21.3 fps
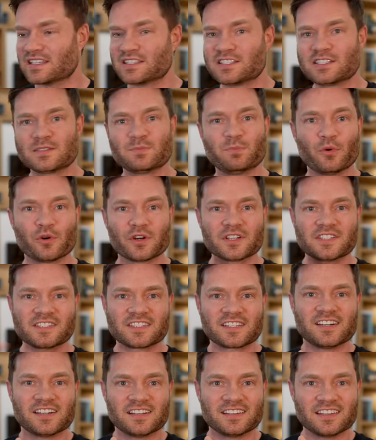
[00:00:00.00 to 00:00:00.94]
and
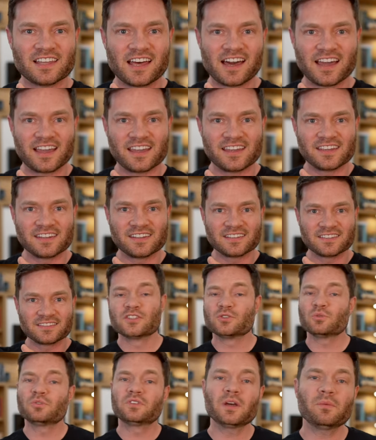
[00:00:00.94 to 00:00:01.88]
sports collide.
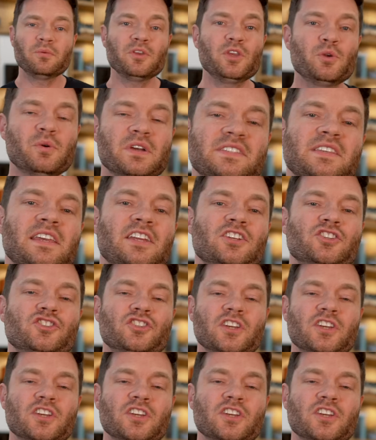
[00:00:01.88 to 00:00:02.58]
So WSN